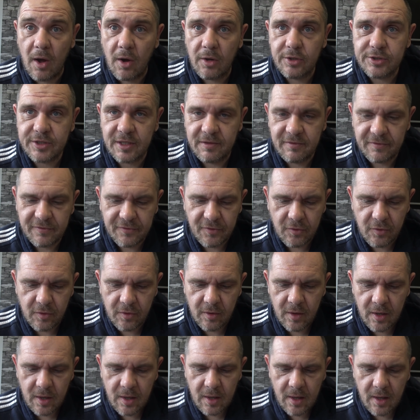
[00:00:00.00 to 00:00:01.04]
asking
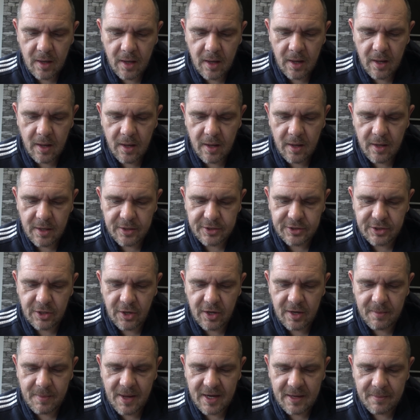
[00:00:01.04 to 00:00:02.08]
for a
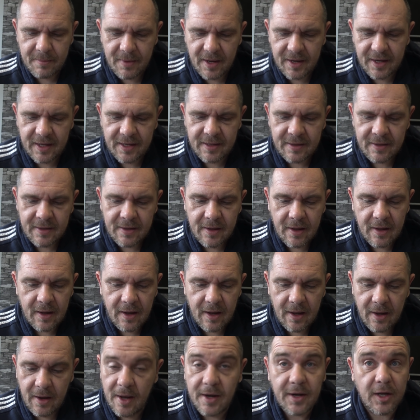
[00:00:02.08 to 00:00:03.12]
certain amount of money,
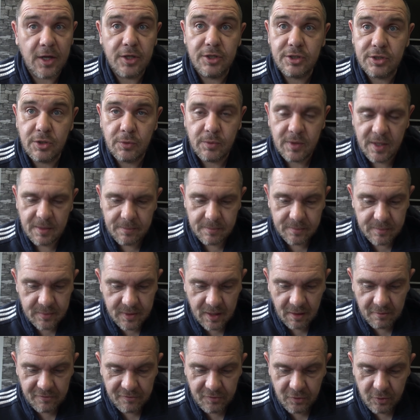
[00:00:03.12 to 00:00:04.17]
and the consortium
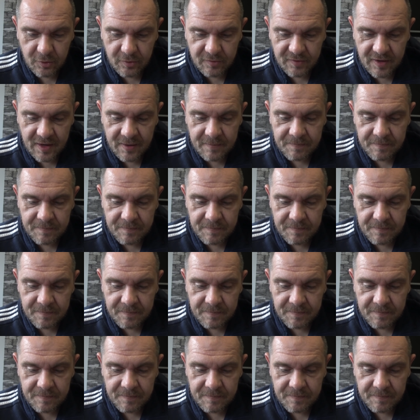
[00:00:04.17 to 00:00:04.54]
come forward with